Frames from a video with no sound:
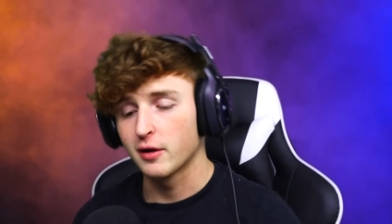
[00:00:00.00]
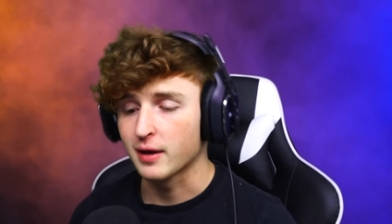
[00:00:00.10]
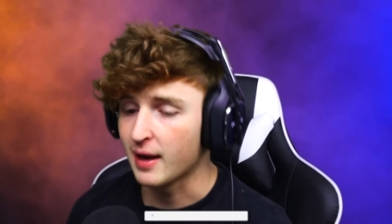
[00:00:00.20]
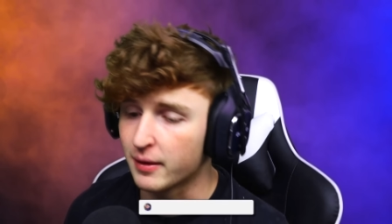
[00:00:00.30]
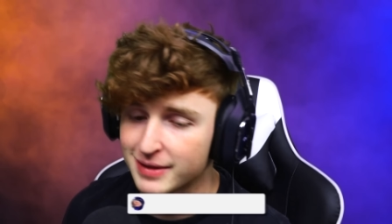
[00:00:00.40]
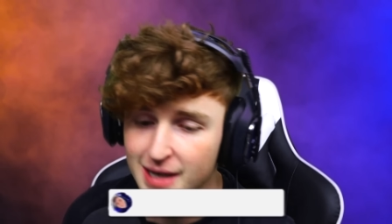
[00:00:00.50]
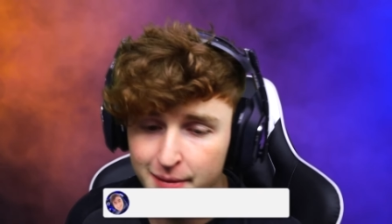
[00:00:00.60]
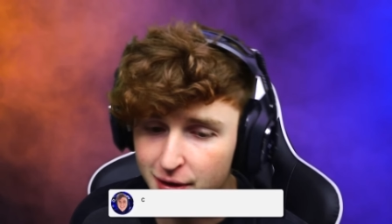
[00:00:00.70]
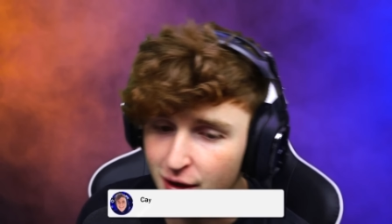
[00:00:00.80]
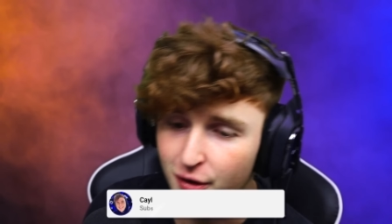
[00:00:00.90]
Okay, anyways,
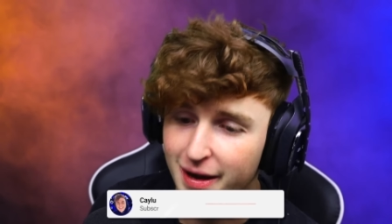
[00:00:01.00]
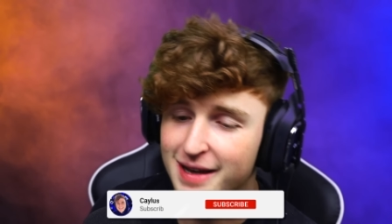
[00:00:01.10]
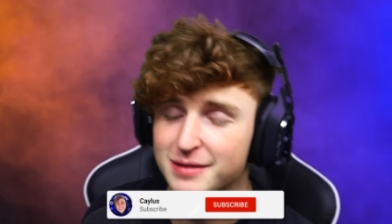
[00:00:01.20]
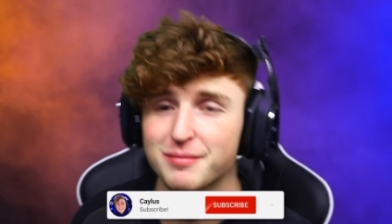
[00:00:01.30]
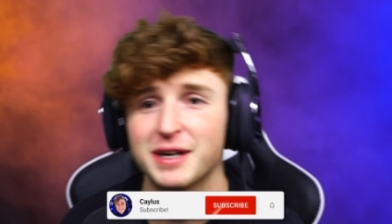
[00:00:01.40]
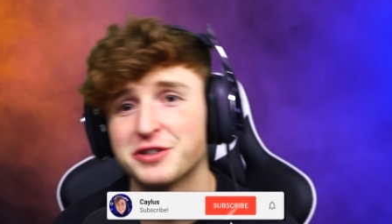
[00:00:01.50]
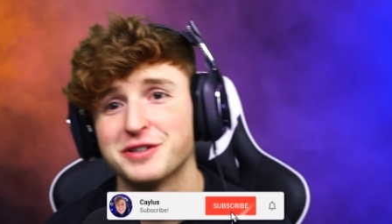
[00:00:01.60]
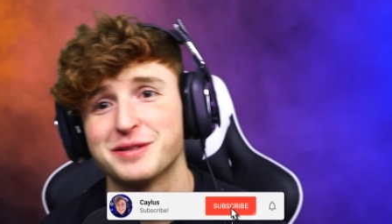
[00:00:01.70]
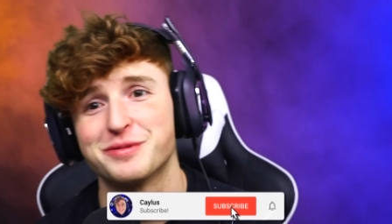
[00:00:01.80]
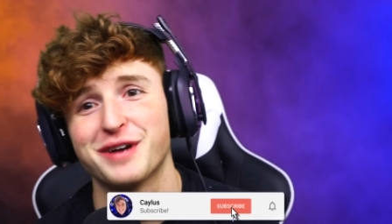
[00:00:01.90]
I'm gonna go, guys. Make sure
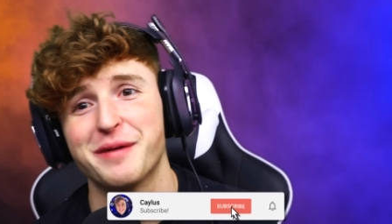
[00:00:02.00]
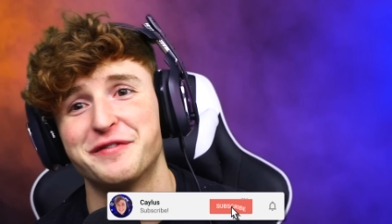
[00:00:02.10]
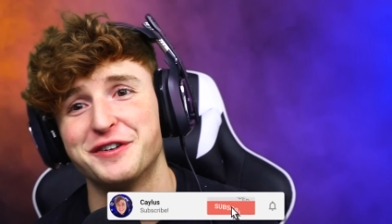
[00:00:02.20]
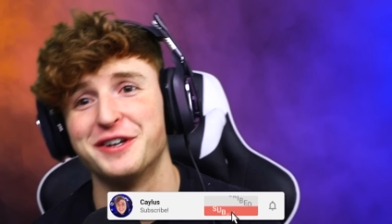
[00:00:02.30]
to subscribe if you're